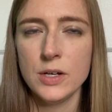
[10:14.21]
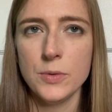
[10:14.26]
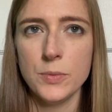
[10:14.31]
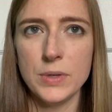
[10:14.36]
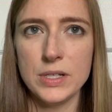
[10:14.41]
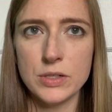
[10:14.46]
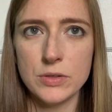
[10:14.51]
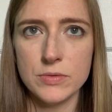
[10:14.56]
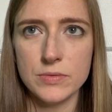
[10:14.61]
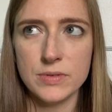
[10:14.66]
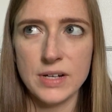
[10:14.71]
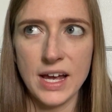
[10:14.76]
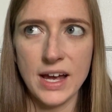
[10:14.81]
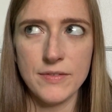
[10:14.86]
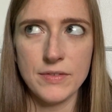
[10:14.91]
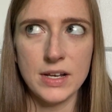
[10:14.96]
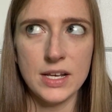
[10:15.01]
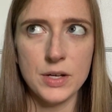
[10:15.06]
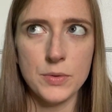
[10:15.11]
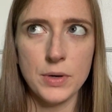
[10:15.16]
We don't
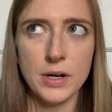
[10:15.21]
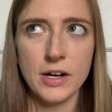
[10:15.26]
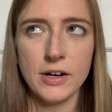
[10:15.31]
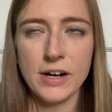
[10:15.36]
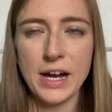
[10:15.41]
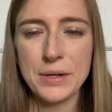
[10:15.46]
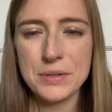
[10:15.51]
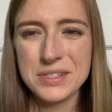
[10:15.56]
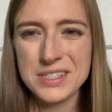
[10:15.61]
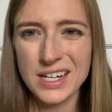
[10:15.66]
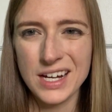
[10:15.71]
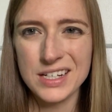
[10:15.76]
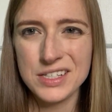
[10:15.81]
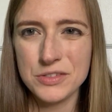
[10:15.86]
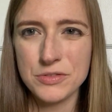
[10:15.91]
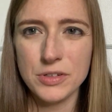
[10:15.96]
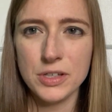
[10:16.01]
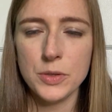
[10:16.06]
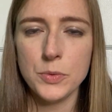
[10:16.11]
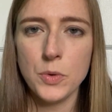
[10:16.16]
have anywhere outside to
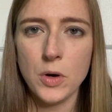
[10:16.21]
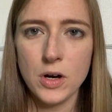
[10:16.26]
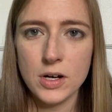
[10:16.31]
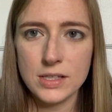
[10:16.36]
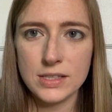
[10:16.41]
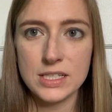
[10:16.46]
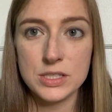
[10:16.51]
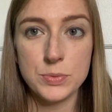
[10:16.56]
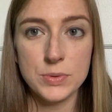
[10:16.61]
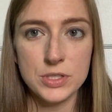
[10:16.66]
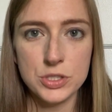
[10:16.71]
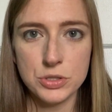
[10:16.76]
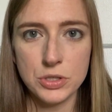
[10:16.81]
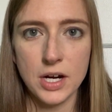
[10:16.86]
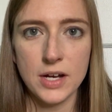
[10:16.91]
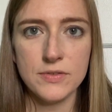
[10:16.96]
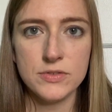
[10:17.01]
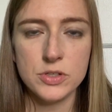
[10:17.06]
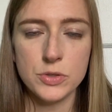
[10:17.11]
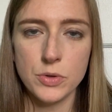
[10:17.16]
really walk unless we
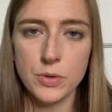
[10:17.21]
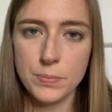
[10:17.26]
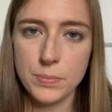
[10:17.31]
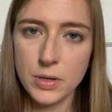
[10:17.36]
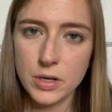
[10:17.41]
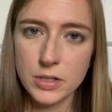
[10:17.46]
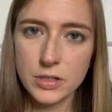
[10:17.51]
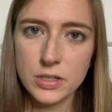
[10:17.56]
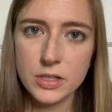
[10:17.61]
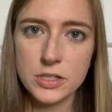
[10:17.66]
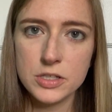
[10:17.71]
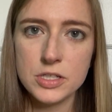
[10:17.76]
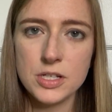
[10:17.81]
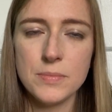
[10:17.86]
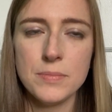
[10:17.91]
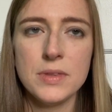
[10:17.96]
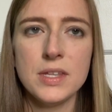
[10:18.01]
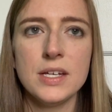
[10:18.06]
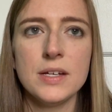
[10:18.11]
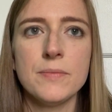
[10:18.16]
drive to a park or
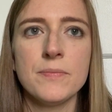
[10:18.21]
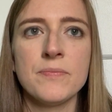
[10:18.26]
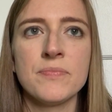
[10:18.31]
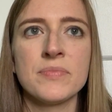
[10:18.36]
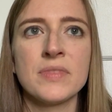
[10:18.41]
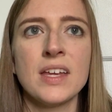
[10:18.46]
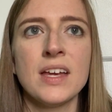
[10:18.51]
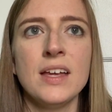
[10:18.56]
something.